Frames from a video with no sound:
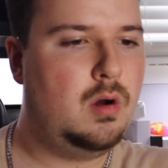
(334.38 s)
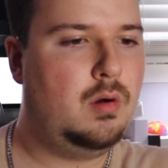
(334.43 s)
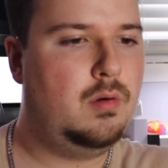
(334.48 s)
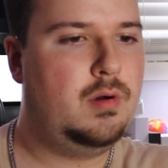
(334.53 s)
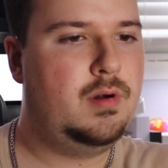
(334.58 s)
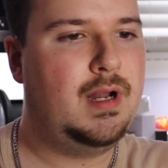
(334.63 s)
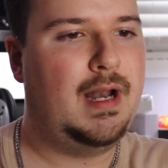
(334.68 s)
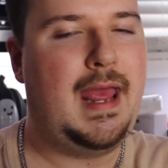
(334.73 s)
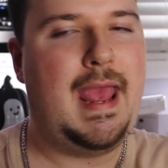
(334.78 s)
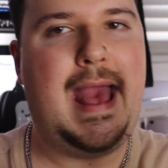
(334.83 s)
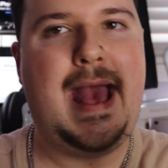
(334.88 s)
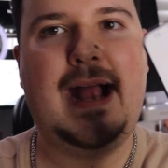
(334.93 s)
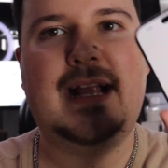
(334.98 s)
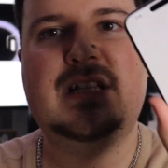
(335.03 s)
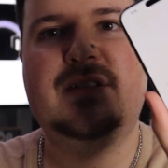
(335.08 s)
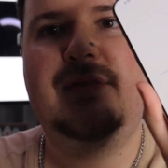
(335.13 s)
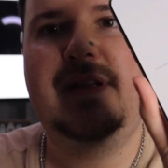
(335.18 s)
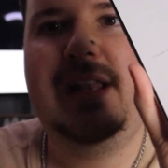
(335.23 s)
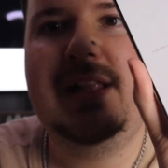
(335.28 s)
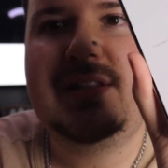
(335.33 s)
We're going to
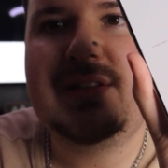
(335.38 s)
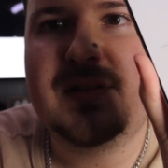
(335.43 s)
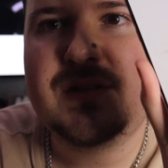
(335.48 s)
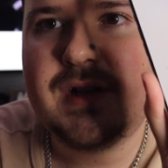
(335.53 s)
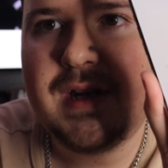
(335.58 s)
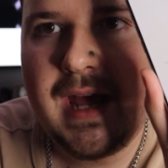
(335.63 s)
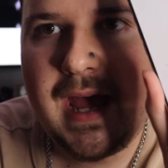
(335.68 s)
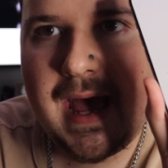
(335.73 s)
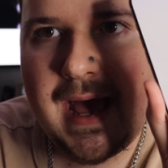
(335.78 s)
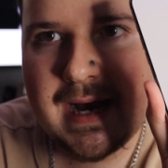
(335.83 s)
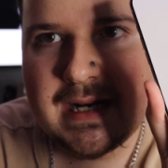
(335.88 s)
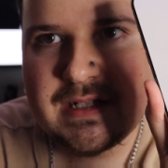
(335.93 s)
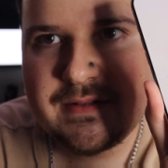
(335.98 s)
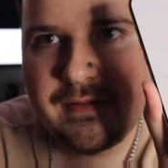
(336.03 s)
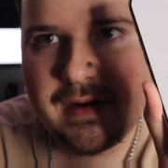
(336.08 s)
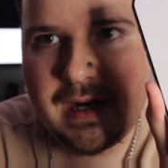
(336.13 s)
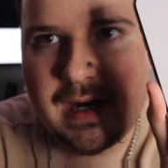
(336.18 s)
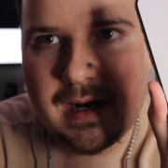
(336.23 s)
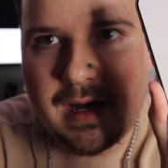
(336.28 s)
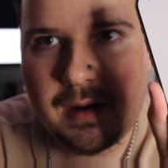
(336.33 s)
activate it. So it's going to
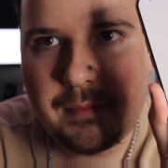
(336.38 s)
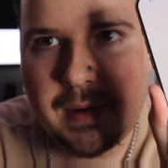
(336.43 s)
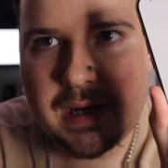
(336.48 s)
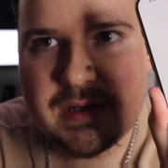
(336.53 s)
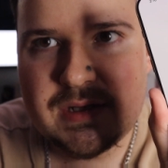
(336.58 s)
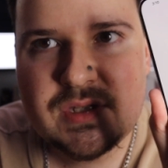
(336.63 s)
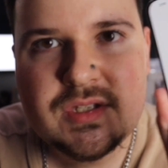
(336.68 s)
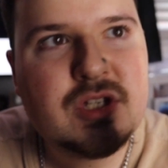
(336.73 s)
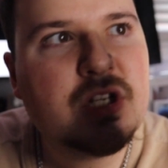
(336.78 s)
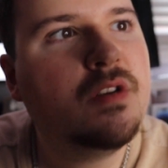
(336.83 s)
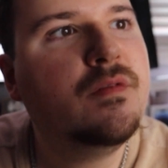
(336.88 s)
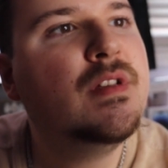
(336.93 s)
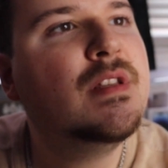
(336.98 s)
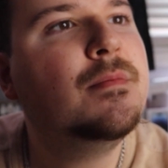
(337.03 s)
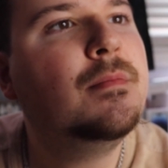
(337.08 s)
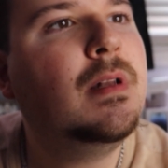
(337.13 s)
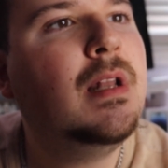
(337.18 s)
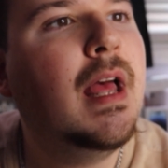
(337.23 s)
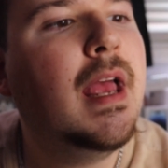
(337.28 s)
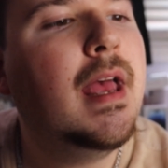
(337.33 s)
activate it on my service
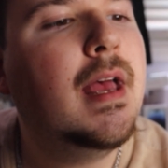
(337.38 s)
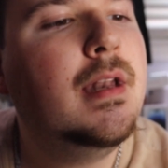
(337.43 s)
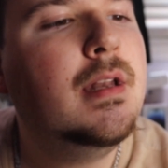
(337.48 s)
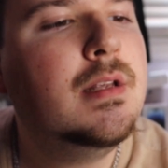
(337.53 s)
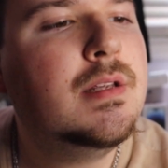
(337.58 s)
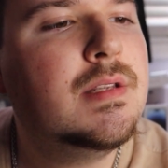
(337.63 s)
plan.